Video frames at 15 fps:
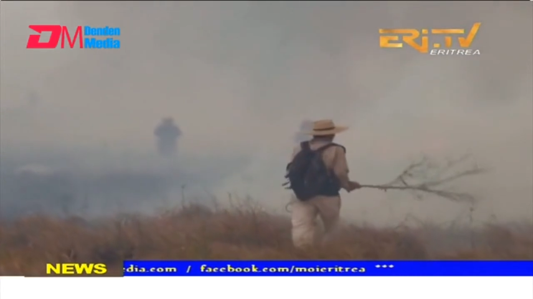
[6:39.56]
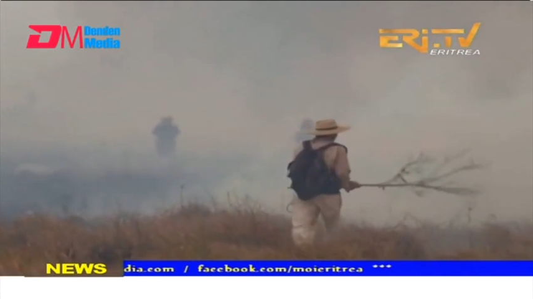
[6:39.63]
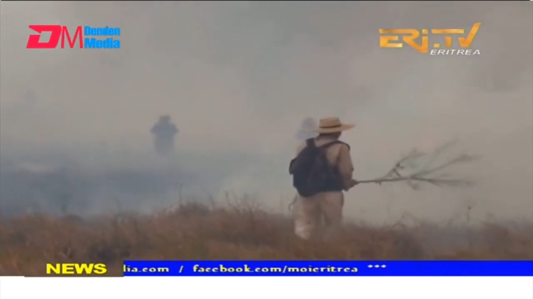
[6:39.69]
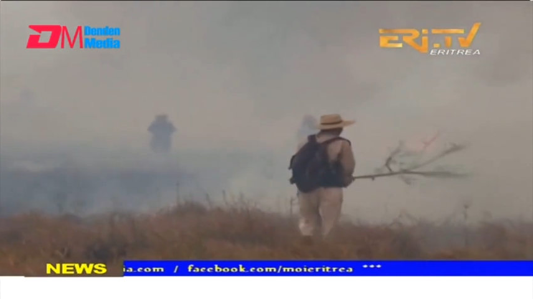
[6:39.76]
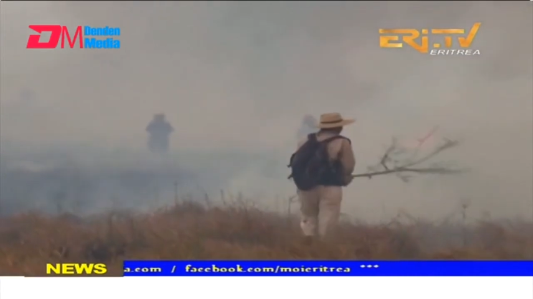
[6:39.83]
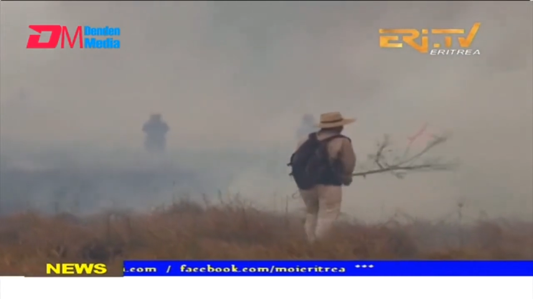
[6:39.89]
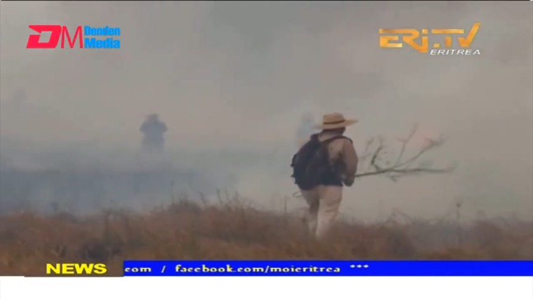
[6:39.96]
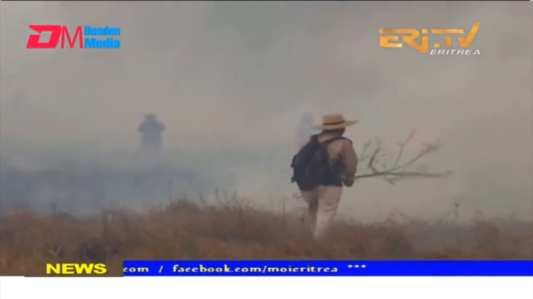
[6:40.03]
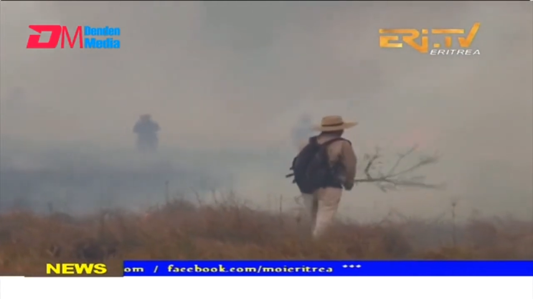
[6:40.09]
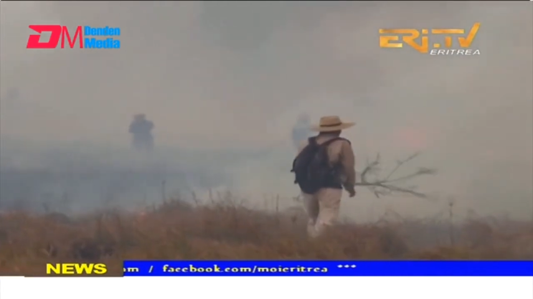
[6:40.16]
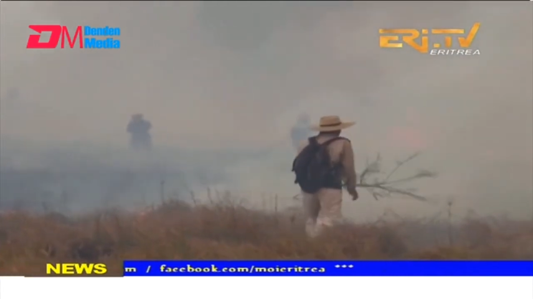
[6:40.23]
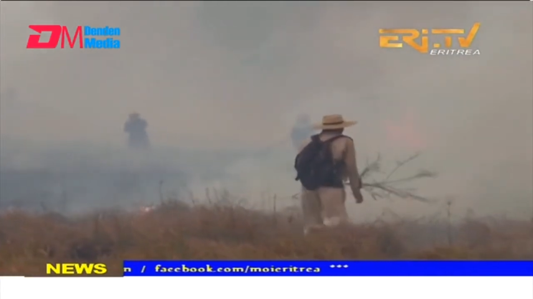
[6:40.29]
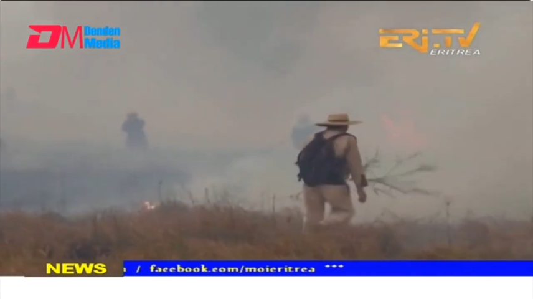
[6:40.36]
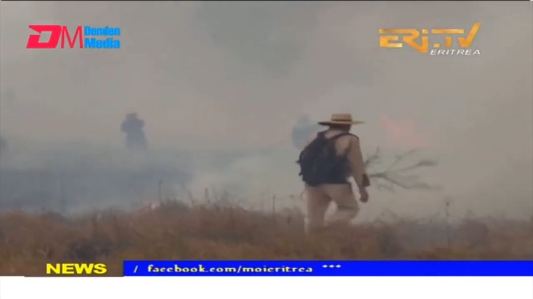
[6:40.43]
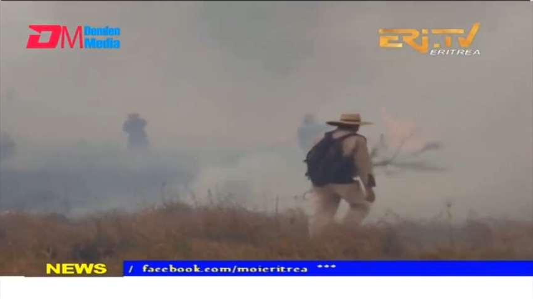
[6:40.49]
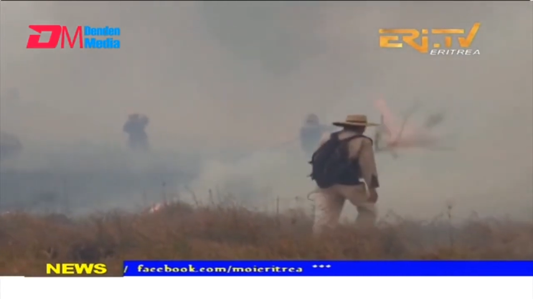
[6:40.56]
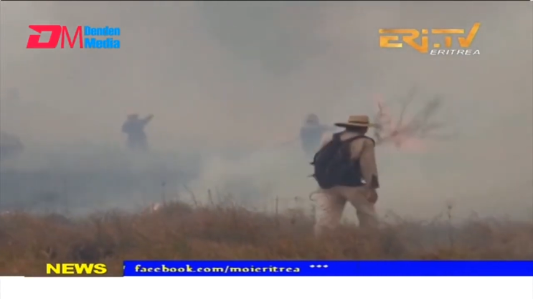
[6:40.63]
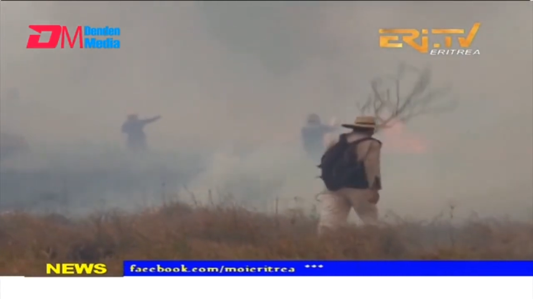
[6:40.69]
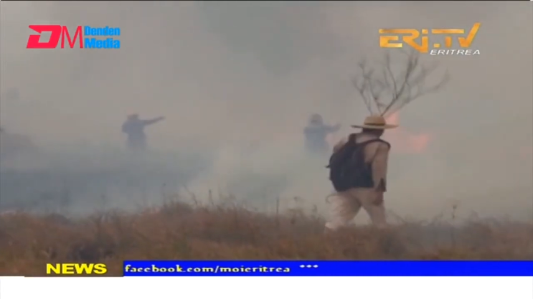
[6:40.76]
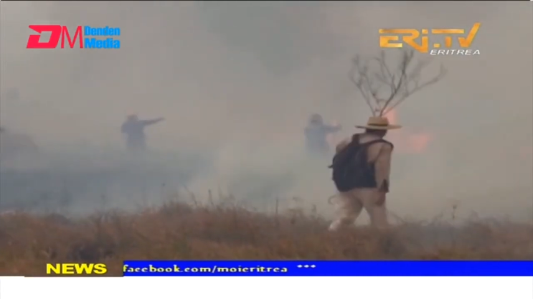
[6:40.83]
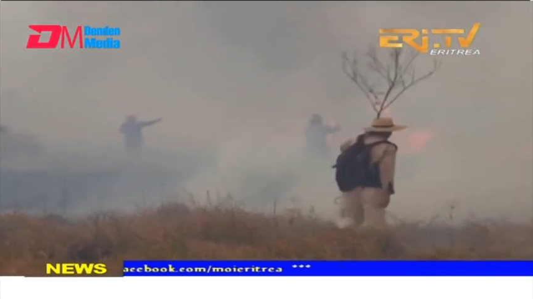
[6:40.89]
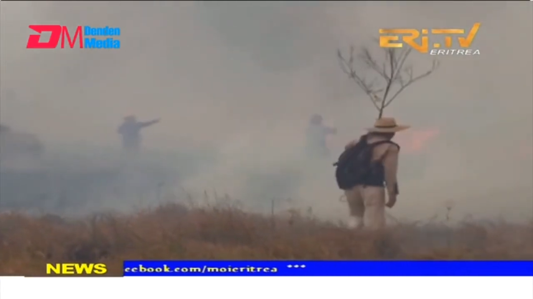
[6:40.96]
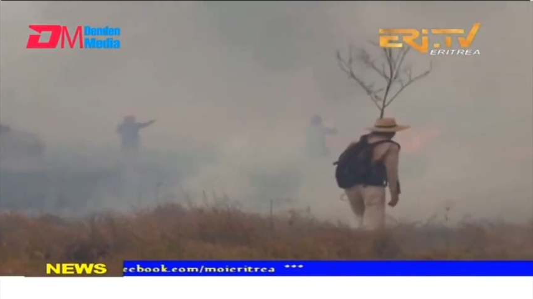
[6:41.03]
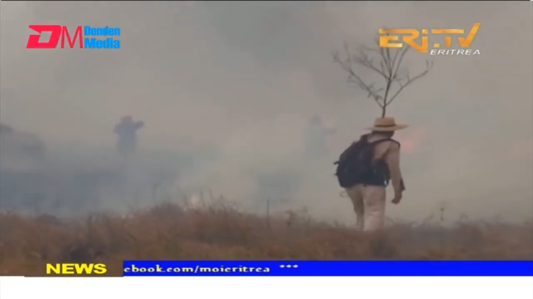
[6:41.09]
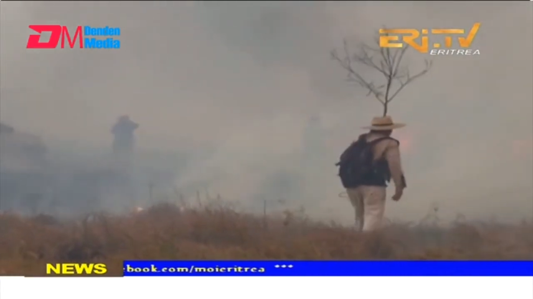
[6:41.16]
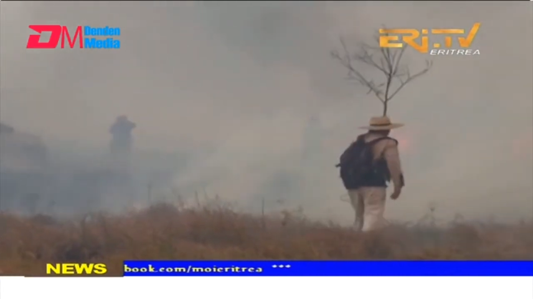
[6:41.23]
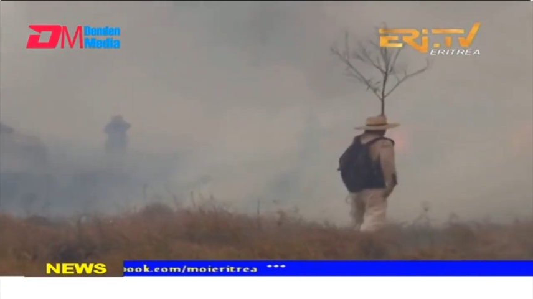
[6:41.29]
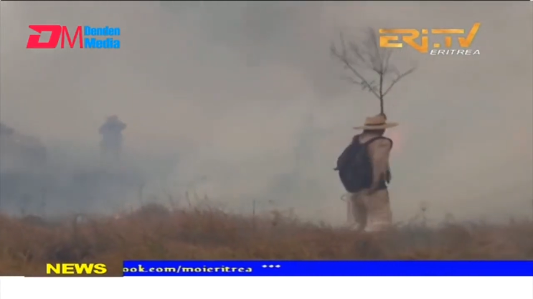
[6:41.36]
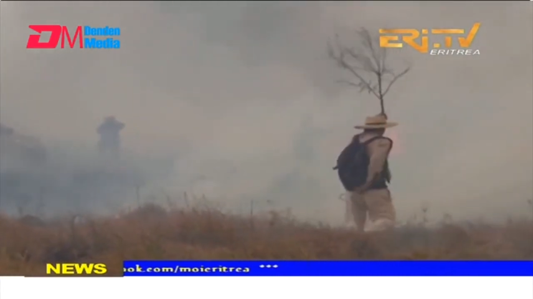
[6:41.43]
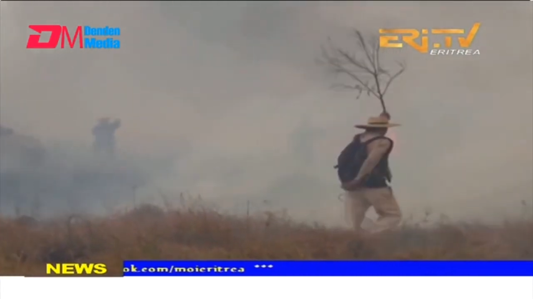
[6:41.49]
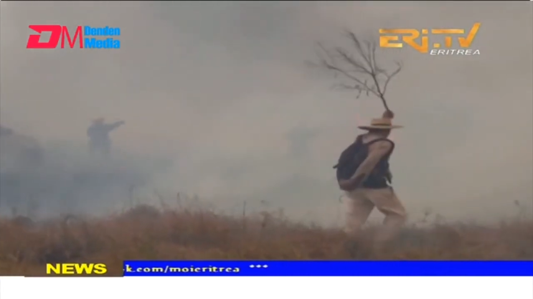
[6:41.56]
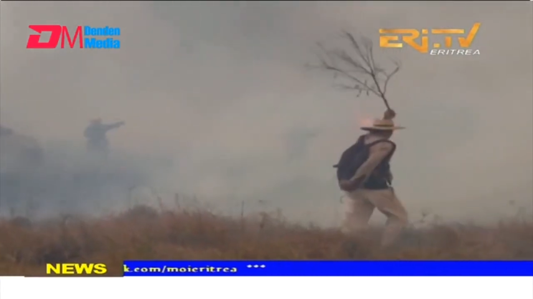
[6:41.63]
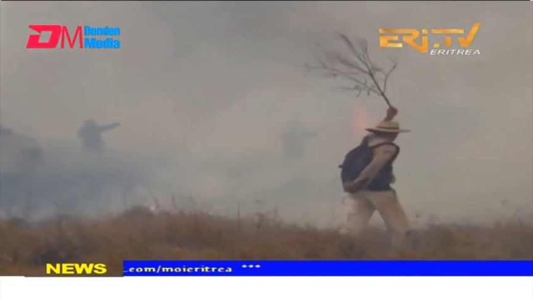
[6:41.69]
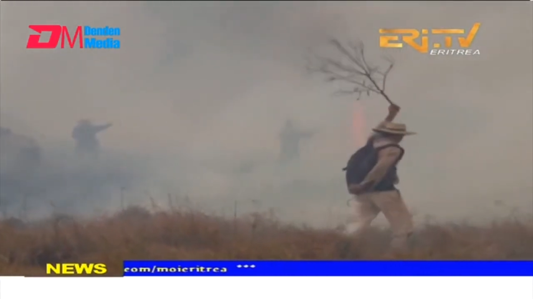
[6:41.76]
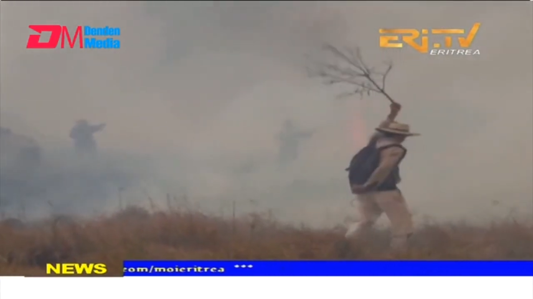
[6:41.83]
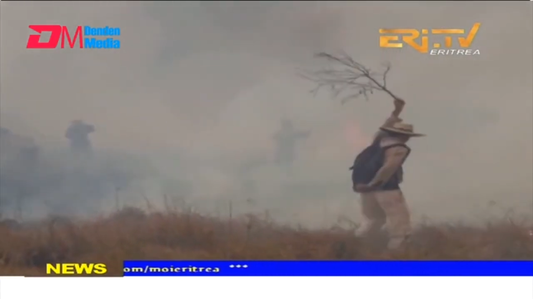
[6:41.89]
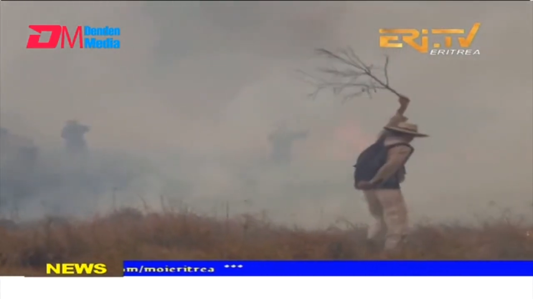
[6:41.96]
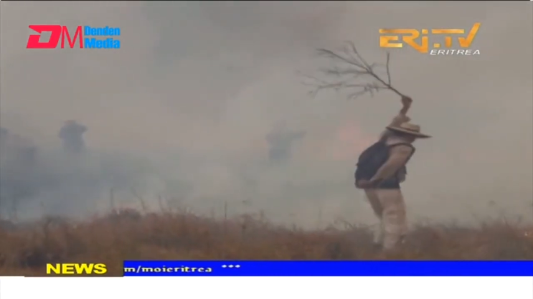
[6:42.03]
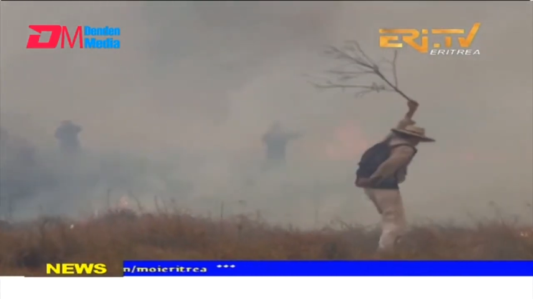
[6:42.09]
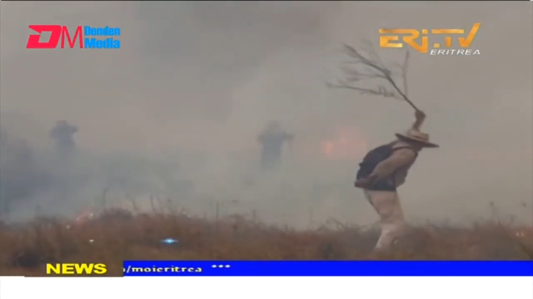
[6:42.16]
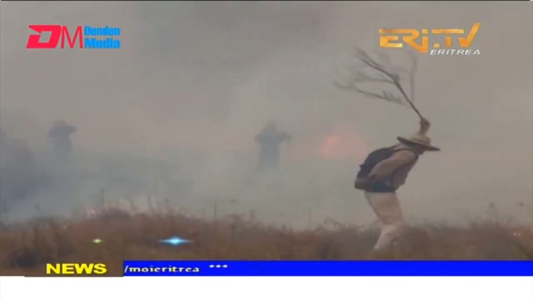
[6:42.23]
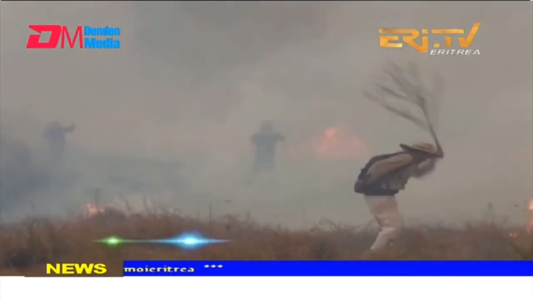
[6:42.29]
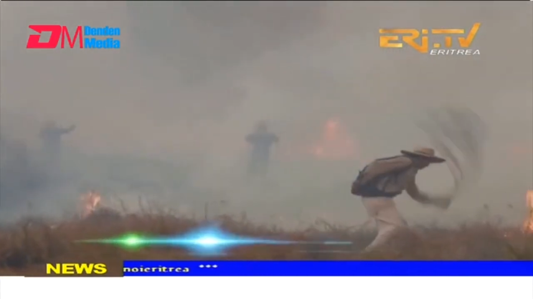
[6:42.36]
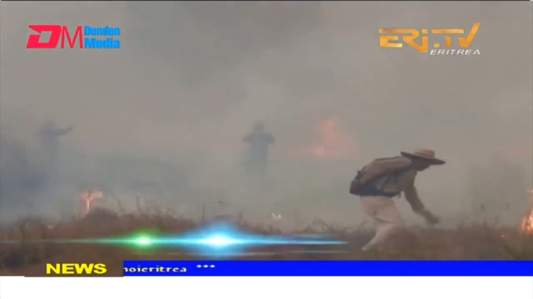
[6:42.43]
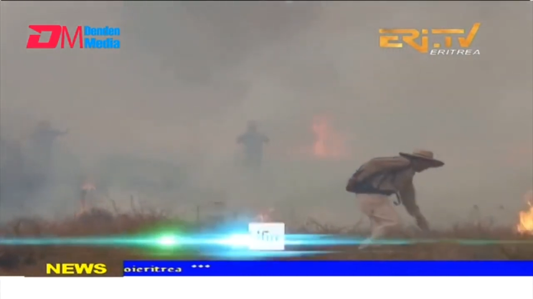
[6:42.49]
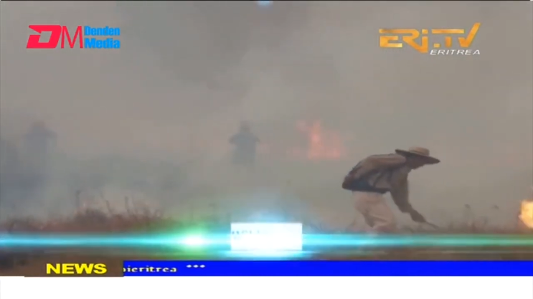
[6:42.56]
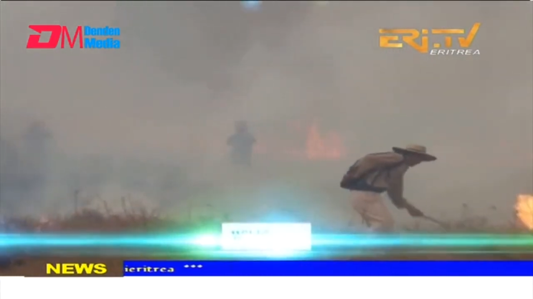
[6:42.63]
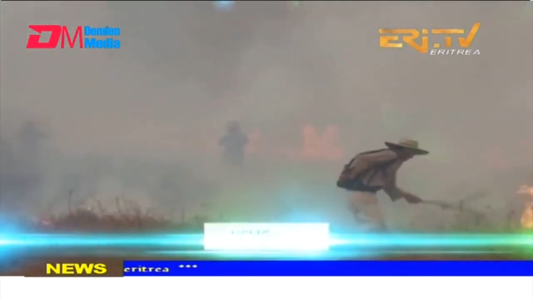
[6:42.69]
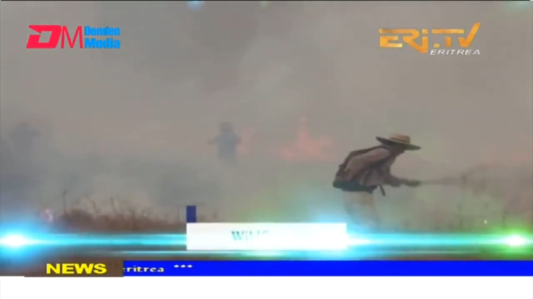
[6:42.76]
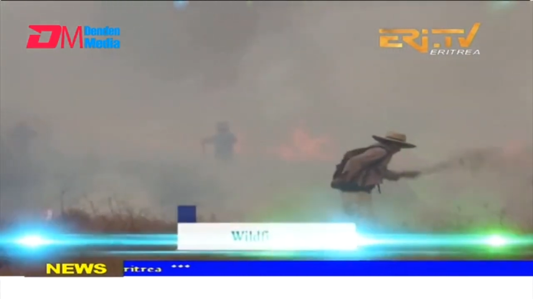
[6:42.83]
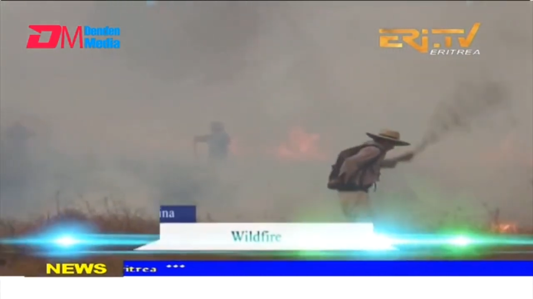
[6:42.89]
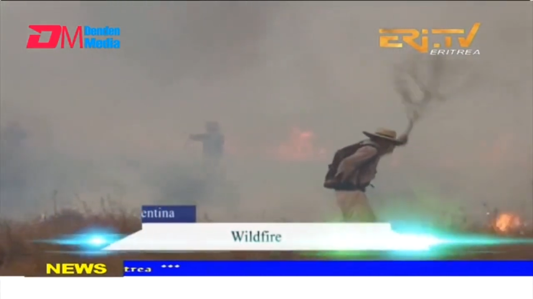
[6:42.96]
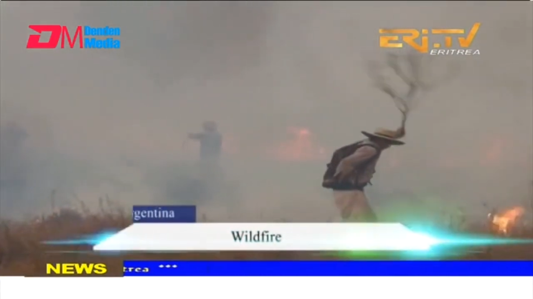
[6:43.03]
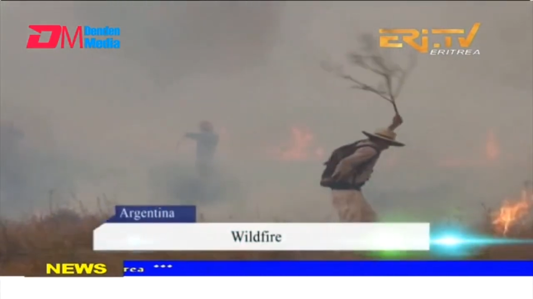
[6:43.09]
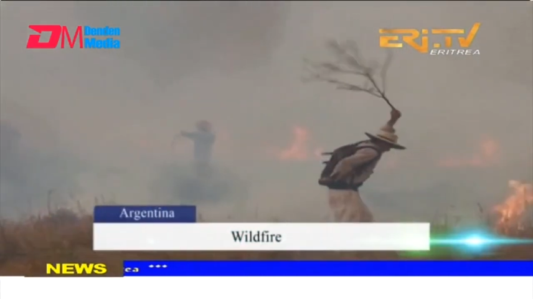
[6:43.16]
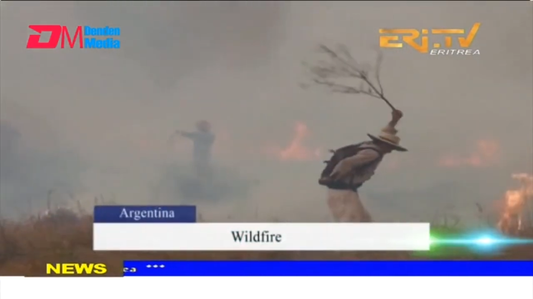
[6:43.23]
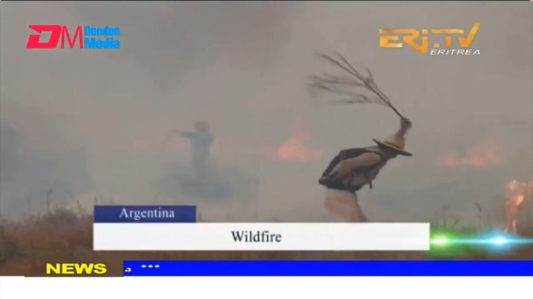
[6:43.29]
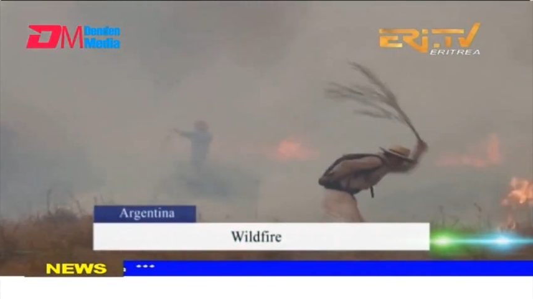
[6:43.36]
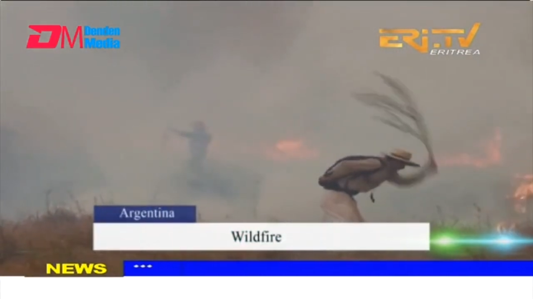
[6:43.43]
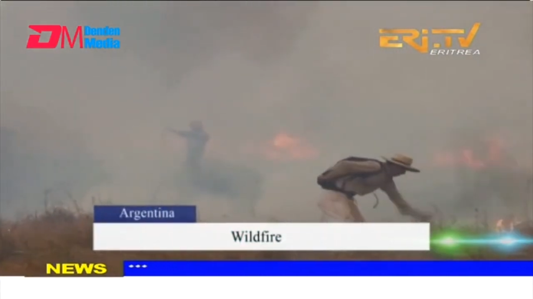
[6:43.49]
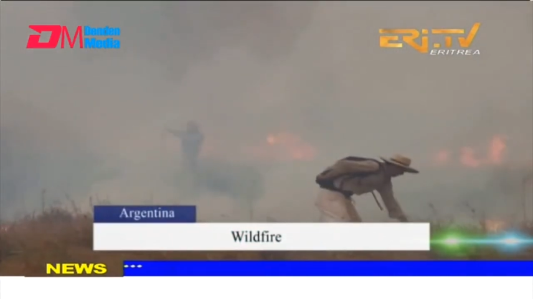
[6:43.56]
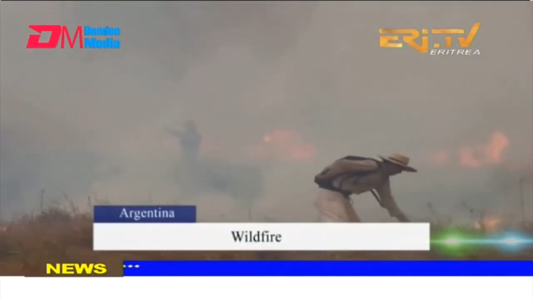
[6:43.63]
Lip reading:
Nobody's mouth can be seen.